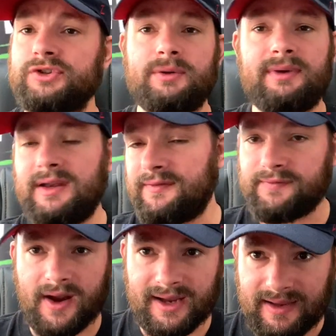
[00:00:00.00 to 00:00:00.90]
so many
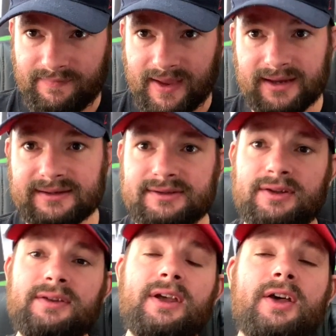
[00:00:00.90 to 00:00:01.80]
funky things
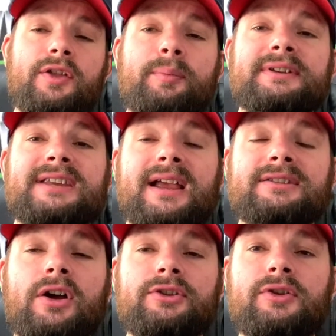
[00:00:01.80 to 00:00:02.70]
that
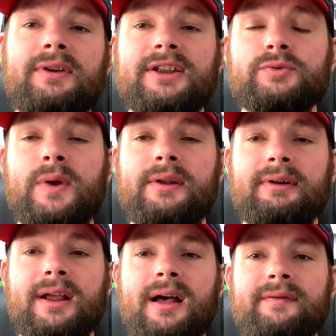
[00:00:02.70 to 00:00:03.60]
protect our units when they're
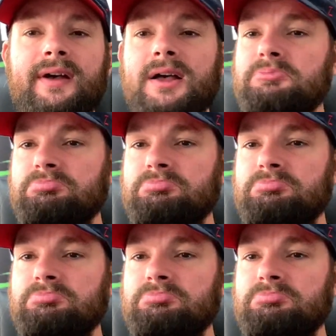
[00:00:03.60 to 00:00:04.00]
in cover.